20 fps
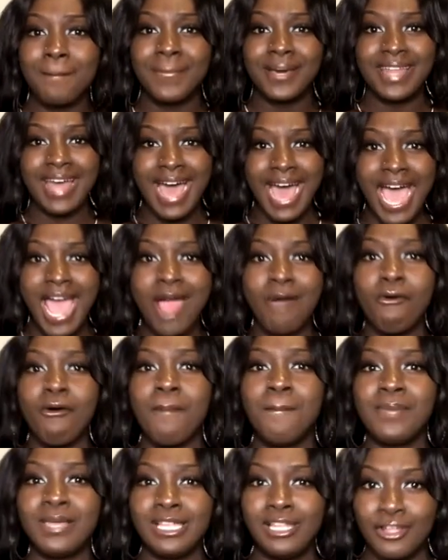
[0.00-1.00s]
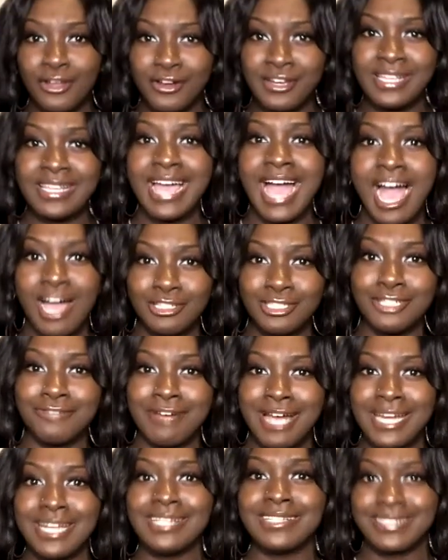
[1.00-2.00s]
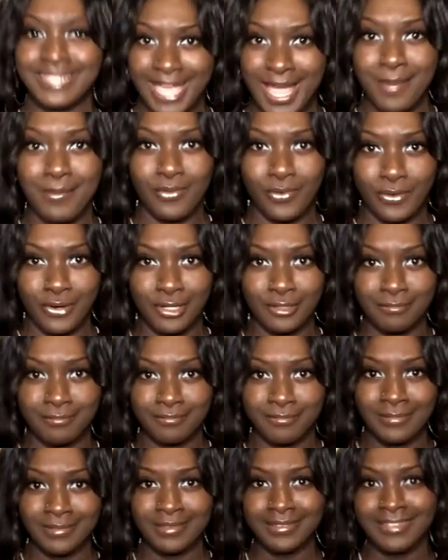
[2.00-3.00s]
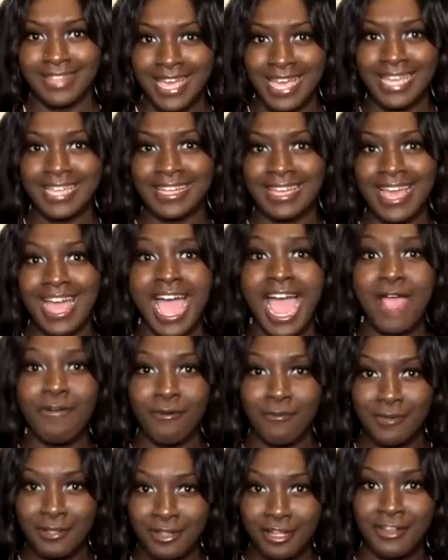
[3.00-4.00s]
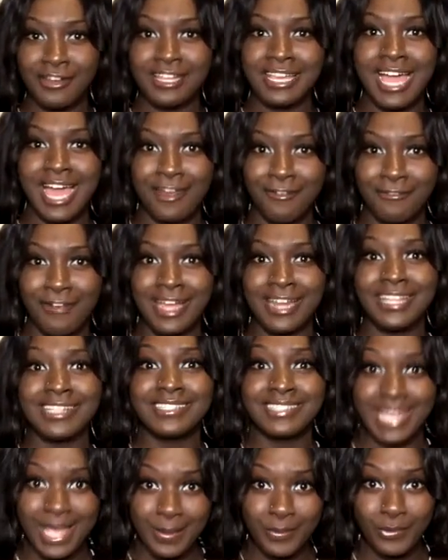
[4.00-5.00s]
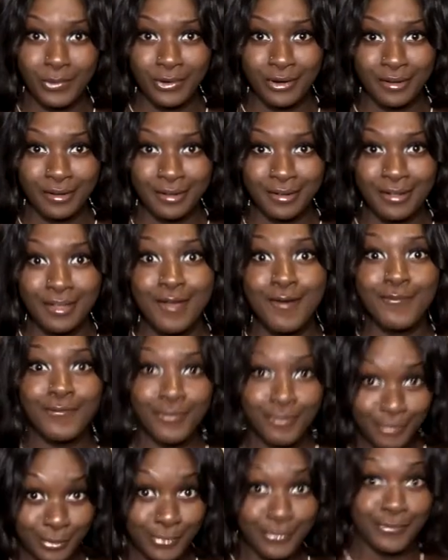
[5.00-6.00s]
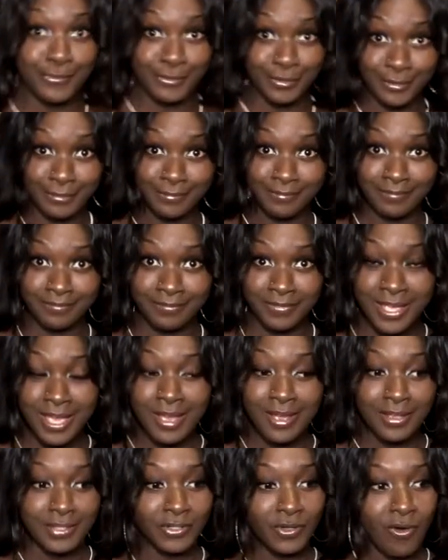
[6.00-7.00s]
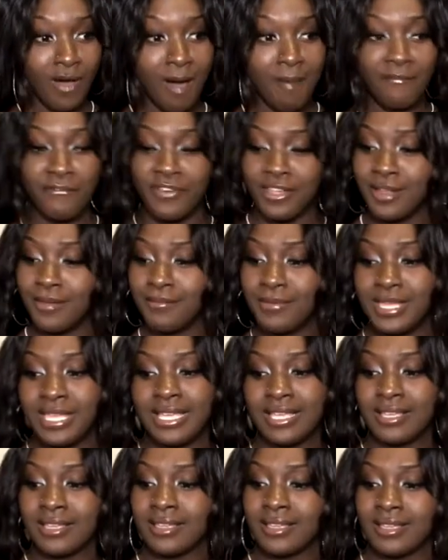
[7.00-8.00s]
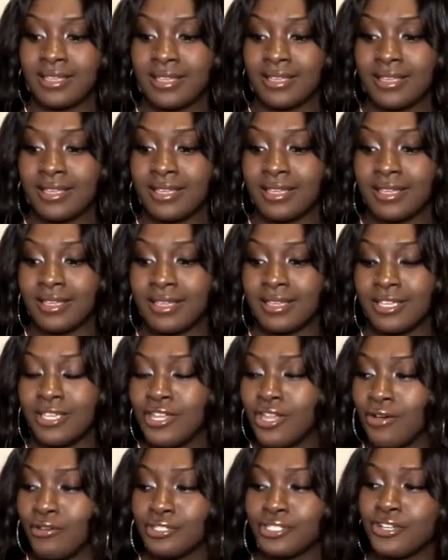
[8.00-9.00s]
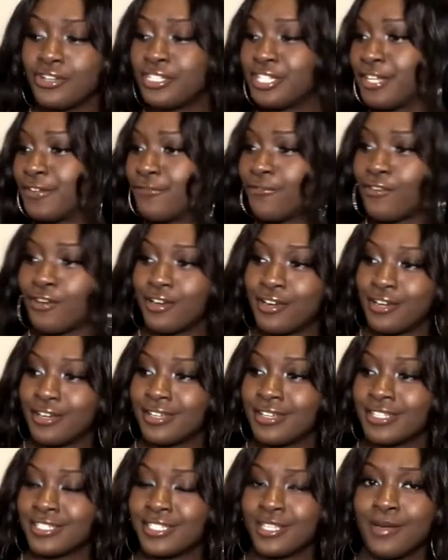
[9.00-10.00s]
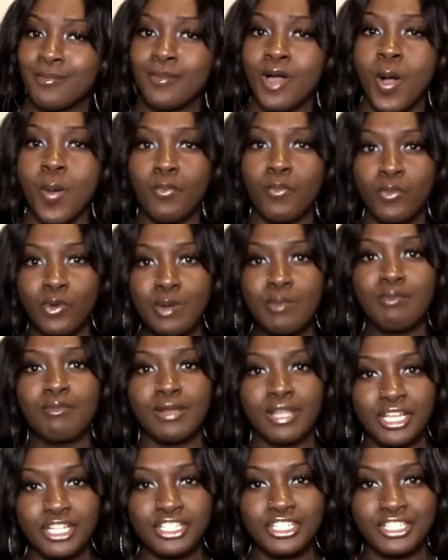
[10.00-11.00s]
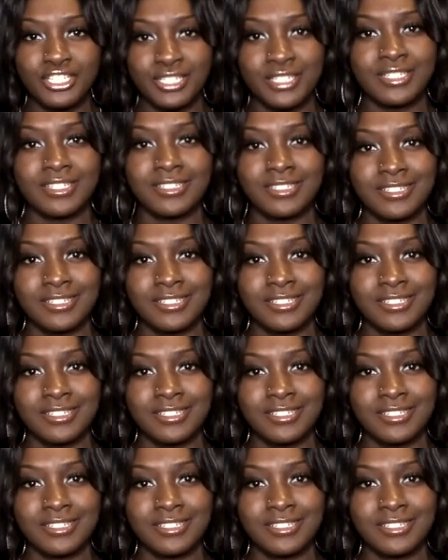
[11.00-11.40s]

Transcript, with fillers: but i will be learning how to ride a skateboard like i will be learning how to ride a skateboard for real for real so I'm gonna be, you know, searching for some Moon blush,